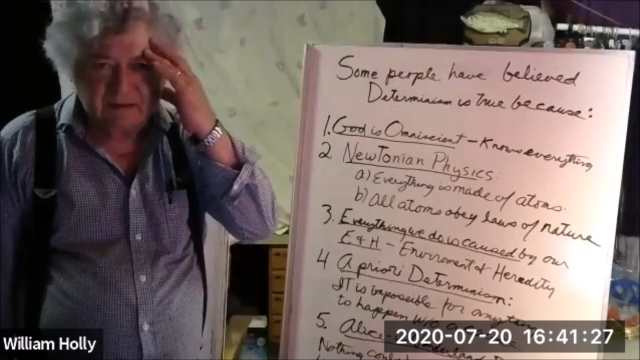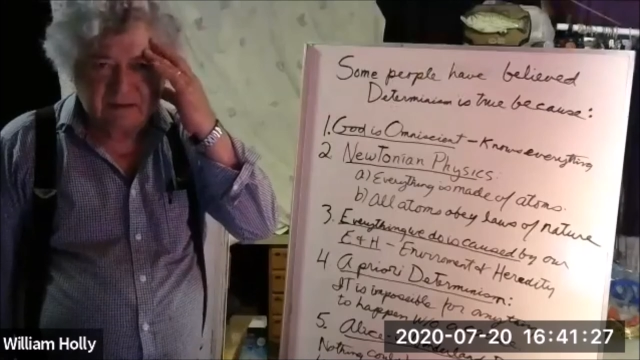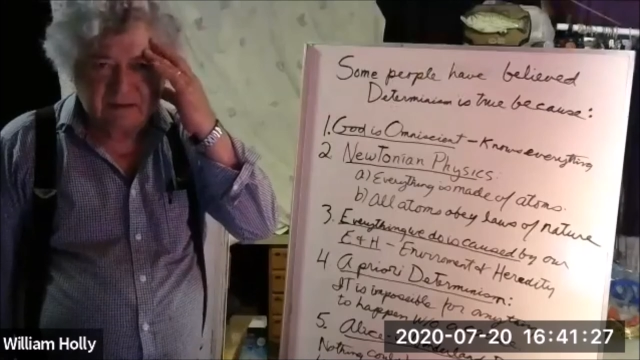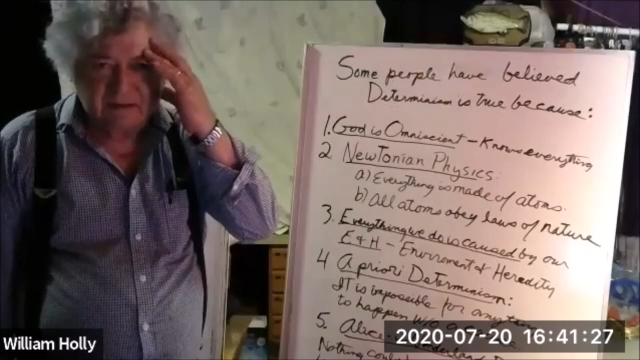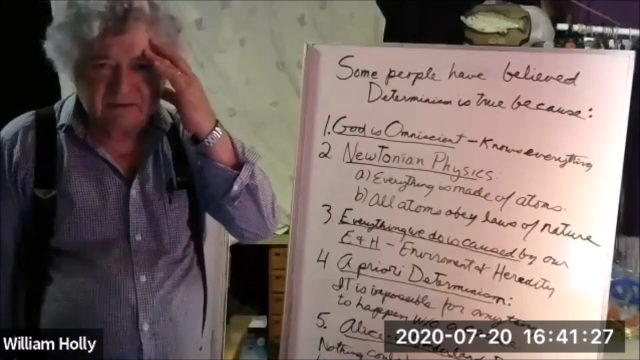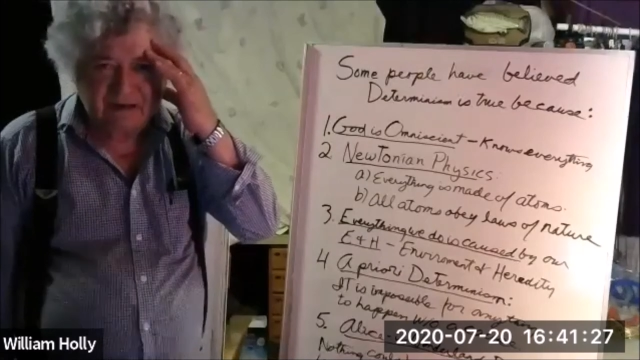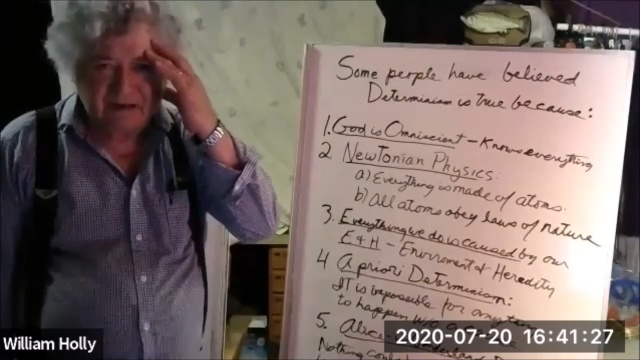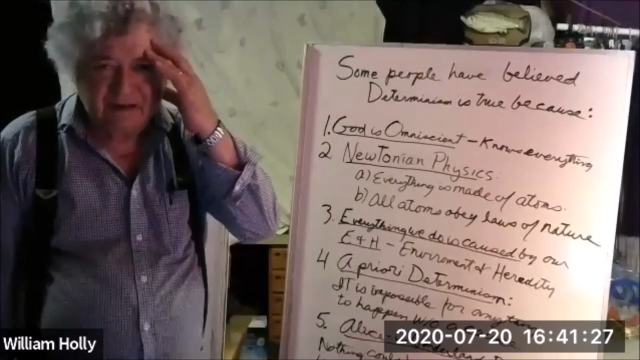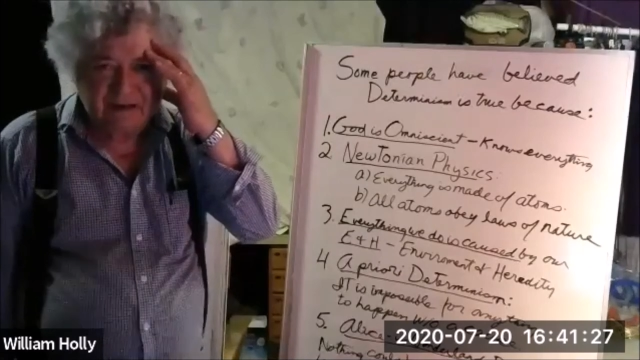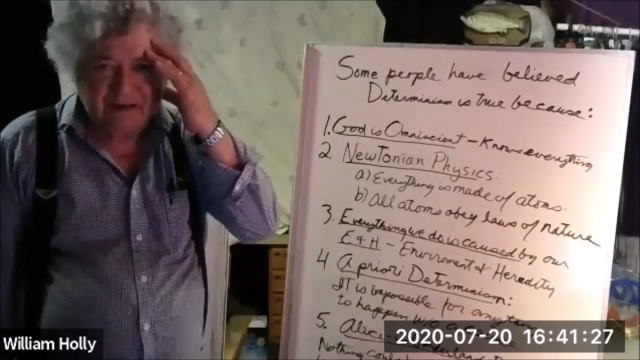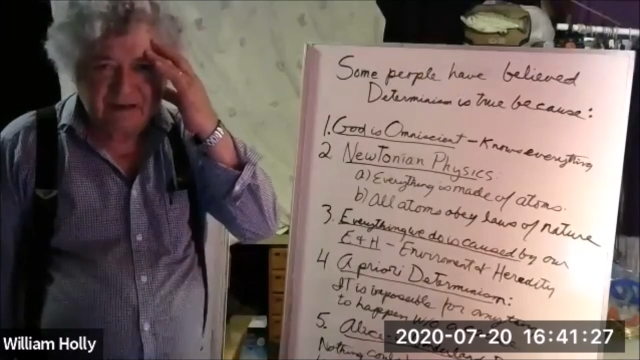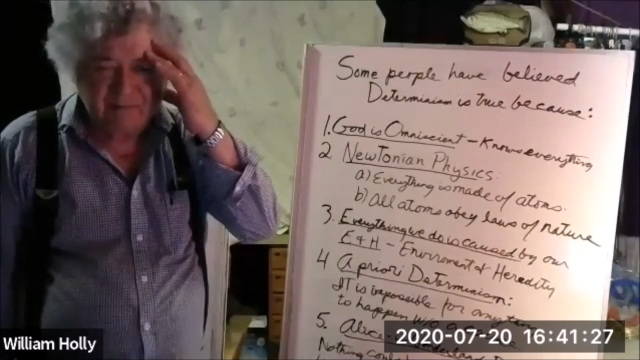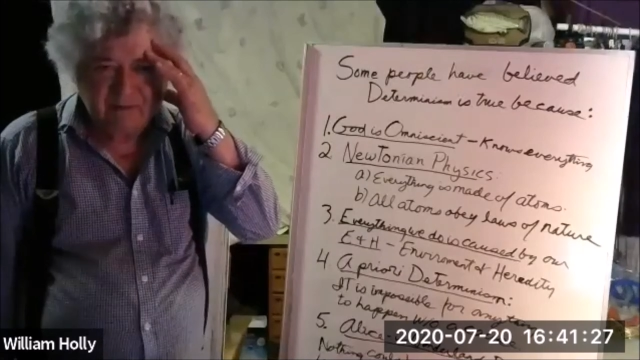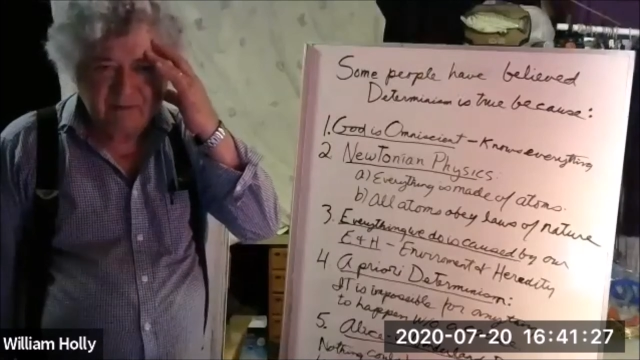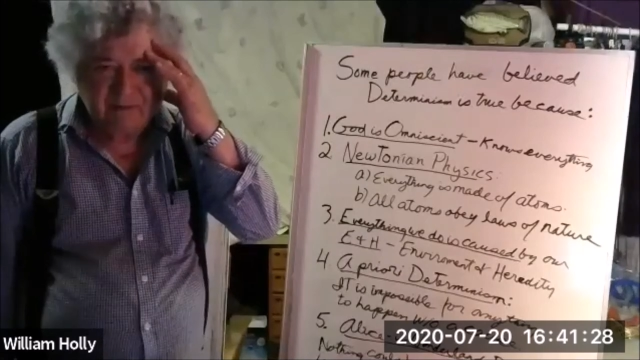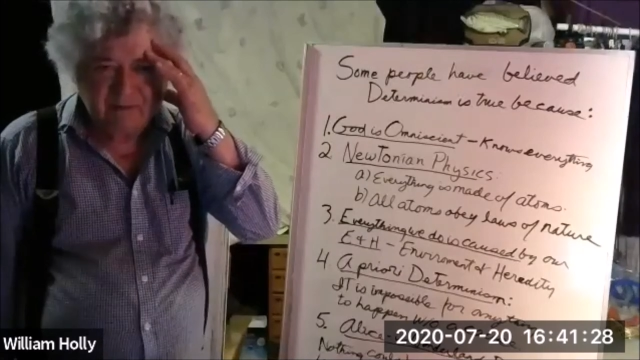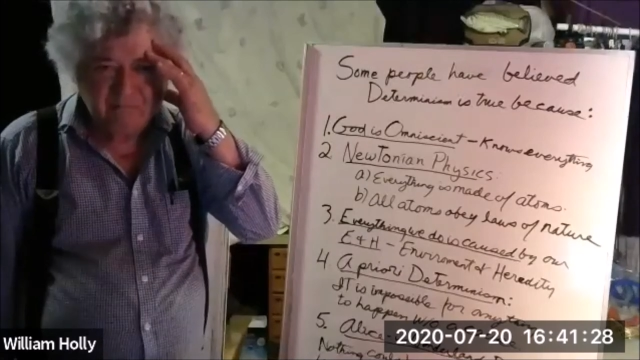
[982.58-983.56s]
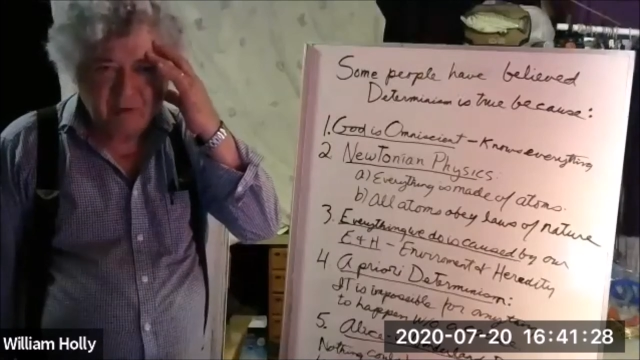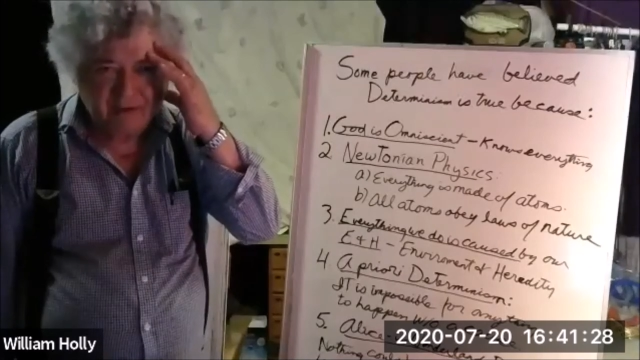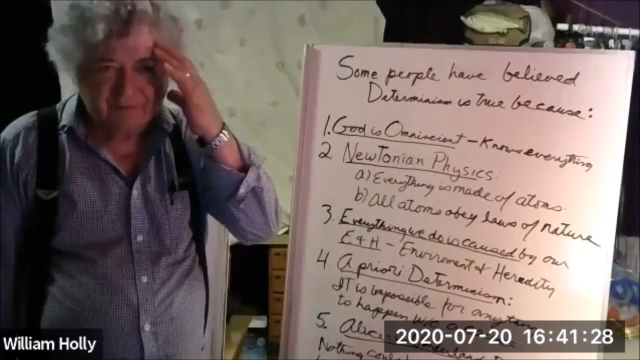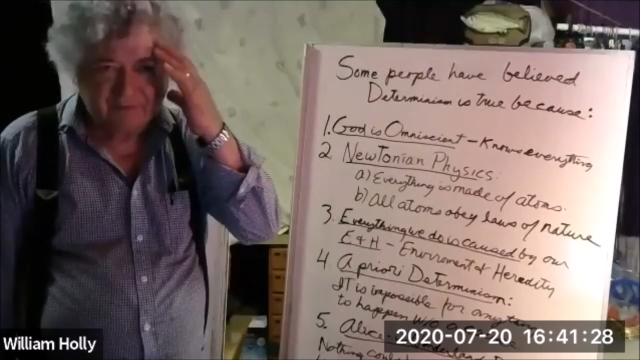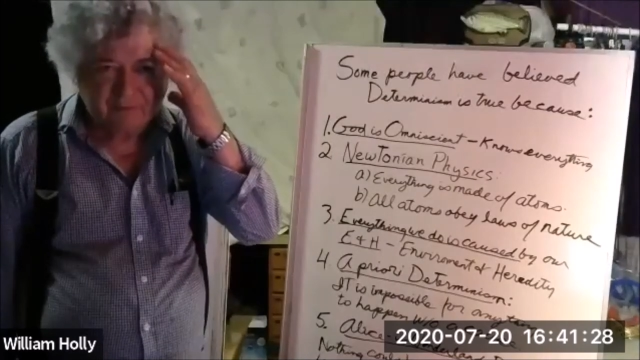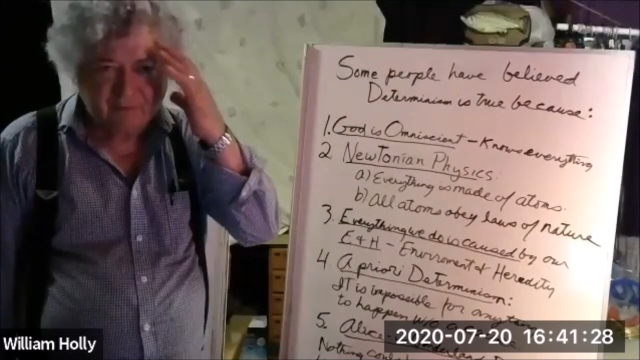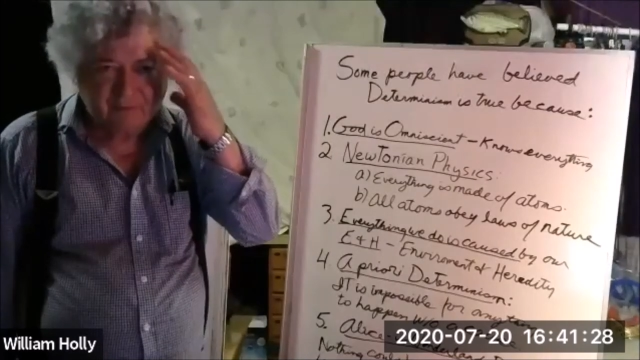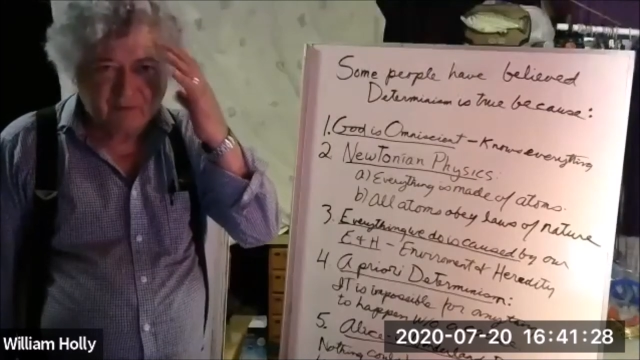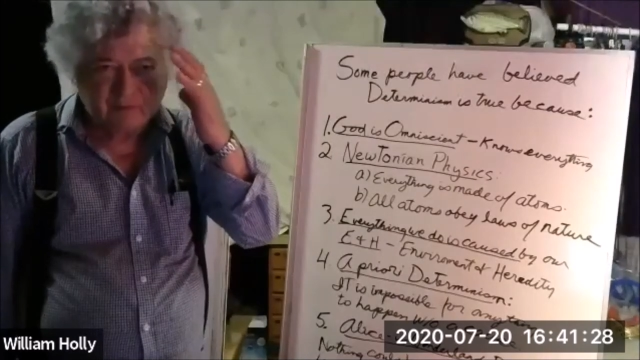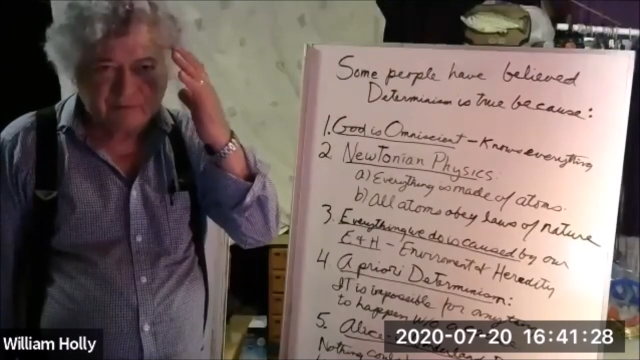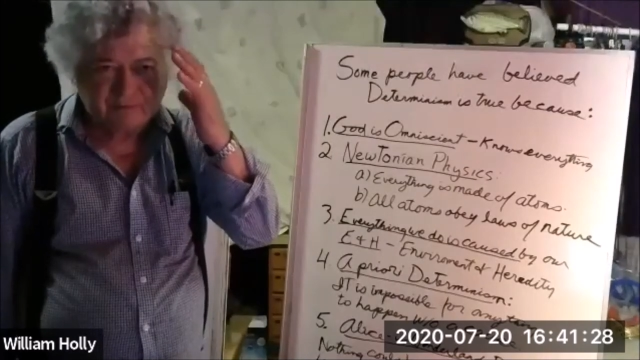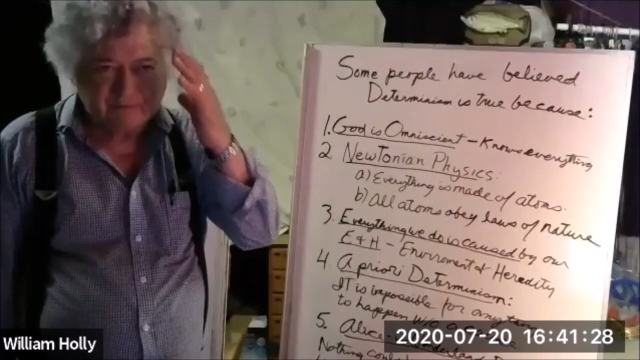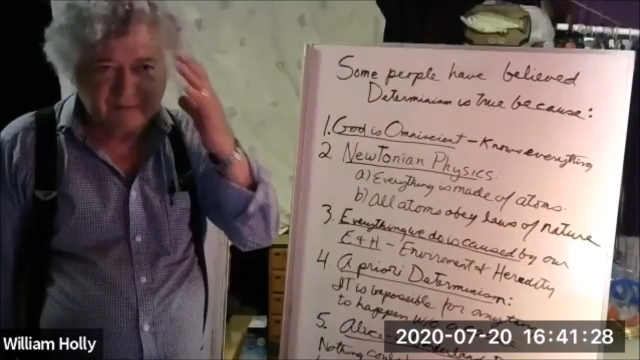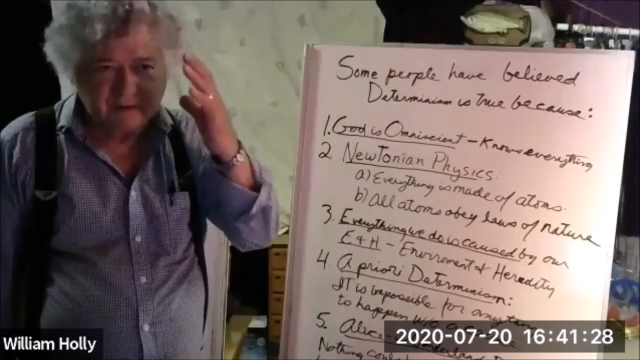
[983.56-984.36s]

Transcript: seem impossible